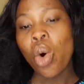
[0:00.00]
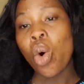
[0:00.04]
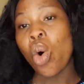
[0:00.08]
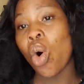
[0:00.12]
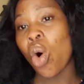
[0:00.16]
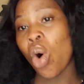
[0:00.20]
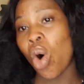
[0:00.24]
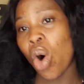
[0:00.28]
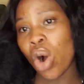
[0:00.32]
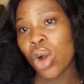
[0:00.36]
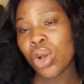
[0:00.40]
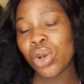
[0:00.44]

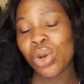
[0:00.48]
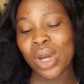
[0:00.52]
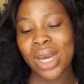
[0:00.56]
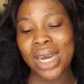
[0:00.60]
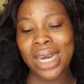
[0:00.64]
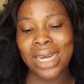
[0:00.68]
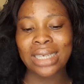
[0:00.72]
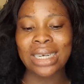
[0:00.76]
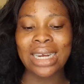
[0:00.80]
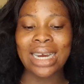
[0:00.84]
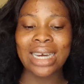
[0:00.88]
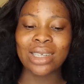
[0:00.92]
Or you
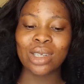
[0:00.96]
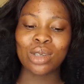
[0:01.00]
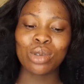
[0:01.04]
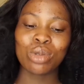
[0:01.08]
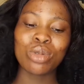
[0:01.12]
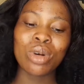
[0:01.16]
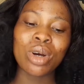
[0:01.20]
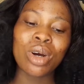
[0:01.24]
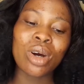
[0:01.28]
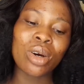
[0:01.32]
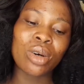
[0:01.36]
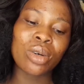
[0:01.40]
can as
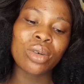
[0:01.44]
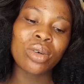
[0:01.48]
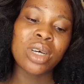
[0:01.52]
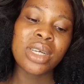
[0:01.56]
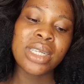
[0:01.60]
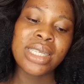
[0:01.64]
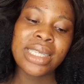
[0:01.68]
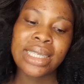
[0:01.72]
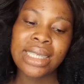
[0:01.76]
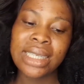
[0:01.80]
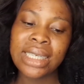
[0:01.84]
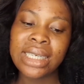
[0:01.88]
well
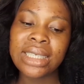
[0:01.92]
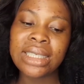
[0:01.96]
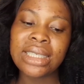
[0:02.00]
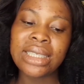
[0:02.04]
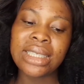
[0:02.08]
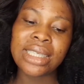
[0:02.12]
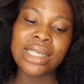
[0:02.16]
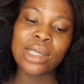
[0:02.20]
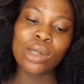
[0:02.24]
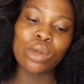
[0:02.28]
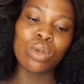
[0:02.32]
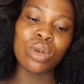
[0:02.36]
see it
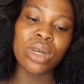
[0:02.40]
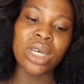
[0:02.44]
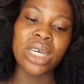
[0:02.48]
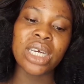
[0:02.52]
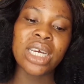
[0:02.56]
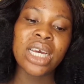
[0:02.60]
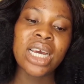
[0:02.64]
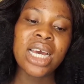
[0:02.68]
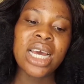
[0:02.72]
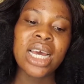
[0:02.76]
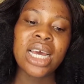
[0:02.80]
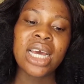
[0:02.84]
this way:
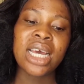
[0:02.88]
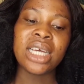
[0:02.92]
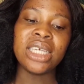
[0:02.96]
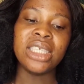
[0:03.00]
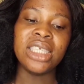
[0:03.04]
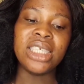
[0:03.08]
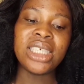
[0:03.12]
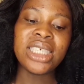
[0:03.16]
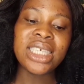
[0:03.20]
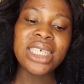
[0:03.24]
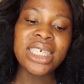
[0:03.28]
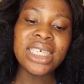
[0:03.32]

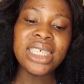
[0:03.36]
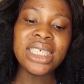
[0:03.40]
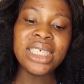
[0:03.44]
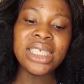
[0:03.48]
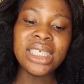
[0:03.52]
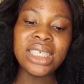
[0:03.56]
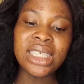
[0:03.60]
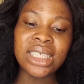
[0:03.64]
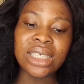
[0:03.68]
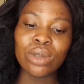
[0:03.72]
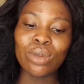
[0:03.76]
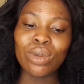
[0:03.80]

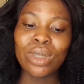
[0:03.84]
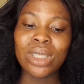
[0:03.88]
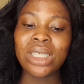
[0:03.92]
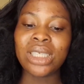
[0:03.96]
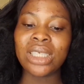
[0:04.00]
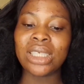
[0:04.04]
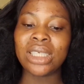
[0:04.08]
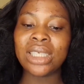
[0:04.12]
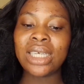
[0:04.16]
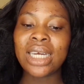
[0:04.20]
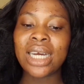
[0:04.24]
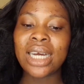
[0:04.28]
GED, which
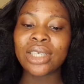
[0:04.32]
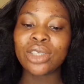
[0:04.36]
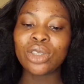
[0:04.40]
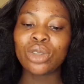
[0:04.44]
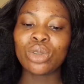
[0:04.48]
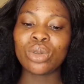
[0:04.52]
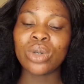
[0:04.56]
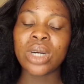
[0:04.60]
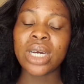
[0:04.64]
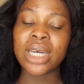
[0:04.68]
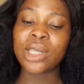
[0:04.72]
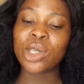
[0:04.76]
is
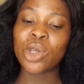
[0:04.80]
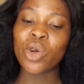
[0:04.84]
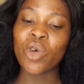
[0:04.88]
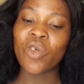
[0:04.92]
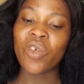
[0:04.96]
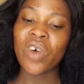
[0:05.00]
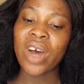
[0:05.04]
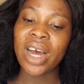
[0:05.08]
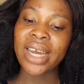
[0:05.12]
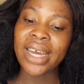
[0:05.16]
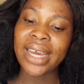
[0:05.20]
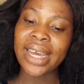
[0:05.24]

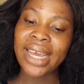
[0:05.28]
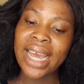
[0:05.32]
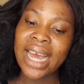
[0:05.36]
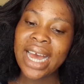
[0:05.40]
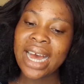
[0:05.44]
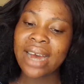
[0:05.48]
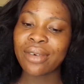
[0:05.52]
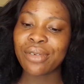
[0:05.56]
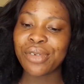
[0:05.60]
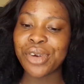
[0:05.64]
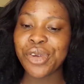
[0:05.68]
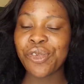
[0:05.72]

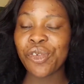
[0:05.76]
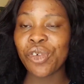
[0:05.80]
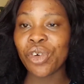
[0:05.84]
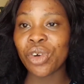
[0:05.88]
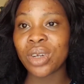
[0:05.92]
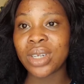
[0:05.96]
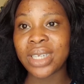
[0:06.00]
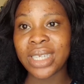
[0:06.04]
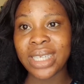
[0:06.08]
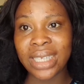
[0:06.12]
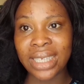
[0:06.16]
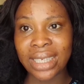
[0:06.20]
gastroesophageal
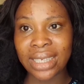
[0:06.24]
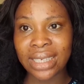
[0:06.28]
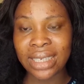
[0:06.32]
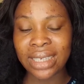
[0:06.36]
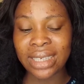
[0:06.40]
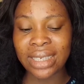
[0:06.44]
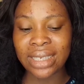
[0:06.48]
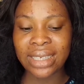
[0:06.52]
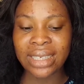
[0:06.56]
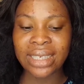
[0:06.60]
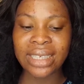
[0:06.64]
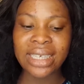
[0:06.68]
reflux
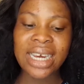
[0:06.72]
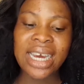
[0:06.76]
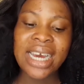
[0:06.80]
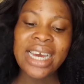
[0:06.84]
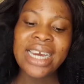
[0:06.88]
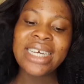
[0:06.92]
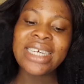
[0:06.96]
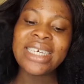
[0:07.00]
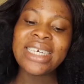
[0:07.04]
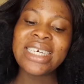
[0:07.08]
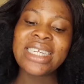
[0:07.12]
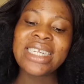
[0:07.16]
disease,
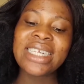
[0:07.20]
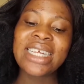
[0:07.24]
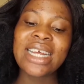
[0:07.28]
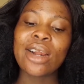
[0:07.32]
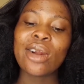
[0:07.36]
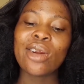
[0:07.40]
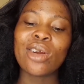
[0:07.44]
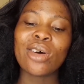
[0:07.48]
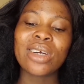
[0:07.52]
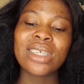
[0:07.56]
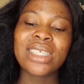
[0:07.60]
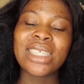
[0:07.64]
is a
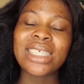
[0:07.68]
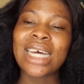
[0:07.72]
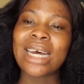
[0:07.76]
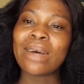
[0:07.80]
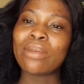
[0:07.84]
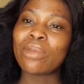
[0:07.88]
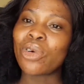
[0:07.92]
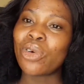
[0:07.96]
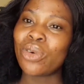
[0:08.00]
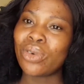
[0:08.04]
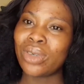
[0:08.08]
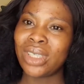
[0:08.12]

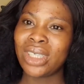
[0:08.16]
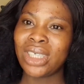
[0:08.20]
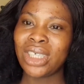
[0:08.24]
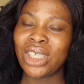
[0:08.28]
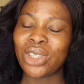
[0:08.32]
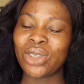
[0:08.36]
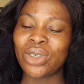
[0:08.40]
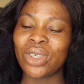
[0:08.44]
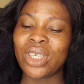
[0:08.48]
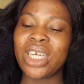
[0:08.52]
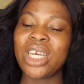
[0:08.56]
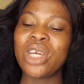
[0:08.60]
long-term
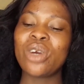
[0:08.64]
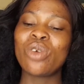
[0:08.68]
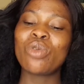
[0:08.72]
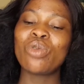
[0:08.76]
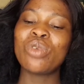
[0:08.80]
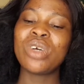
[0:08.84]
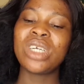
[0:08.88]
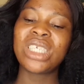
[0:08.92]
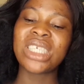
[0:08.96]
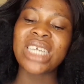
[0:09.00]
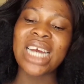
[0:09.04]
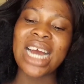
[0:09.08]
condition in
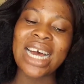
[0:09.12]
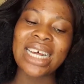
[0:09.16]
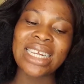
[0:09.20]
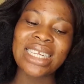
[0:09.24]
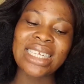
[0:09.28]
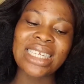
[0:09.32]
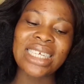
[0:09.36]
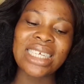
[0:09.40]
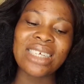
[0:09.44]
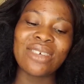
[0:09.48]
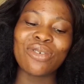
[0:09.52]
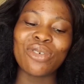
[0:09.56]
which
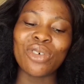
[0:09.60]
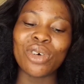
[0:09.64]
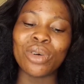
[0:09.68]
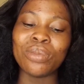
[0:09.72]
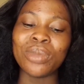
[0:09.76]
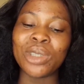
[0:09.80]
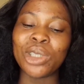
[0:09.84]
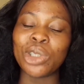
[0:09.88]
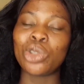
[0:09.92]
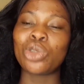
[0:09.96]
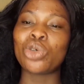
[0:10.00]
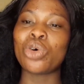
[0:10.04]
acid
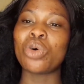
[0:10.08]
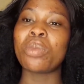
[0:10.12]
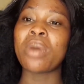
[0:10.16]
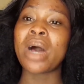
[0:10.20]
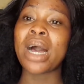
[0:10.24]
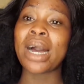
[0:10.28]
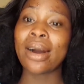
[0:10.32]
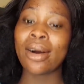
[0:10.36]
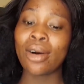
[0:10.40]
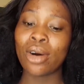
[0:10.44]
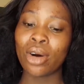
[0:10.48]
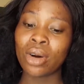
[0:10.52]
from the
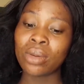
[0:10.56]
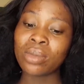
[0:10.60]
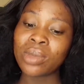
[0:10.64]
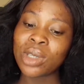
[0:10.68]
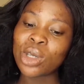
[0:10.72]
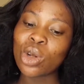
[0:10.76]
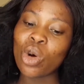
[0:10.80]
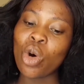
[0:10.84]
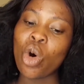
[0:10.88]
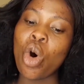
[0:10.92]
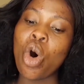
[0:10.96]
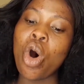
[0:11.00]
stomach
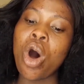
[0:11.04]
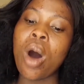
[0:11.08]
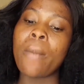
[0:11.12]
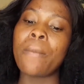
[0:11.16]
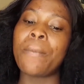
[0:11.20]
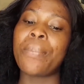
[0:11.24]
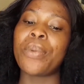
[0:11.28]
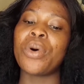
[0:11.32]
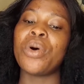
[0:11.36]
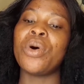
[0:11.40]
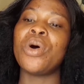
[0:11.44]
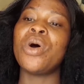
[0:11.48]
comes
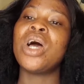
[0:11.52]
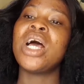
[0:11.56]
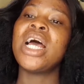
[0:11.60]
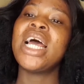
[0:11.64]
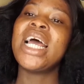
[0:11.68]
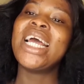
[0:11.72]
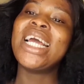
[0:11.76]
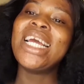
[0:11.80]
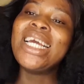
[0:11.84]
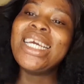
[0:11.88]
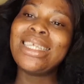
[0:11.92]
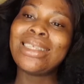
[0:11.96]
up
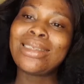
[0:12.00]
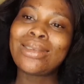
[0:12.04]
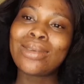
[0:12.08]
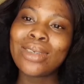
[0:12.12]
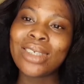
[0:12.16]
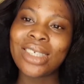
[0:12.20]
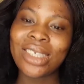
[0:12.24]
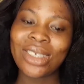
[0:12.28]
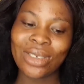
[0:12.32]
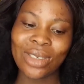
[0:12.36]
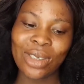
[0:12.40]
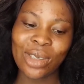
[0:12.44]
into
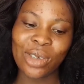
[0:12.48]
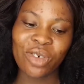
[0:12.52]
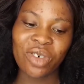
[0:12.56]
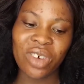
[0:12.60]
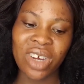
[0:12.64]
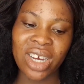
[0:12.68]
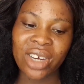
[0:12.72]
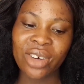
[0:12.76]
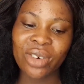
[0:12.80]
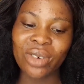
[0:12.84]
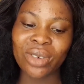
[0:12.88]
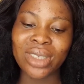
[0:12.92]
the
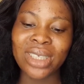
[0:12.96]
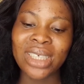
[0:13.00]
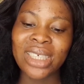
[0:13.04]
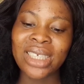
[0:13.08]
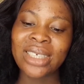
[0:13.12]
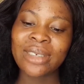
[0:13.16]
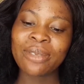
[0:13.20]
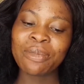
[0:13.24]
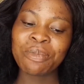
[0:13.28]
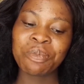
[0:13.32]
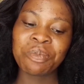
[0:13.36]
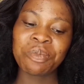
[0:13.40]

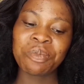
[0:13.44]
esophagus.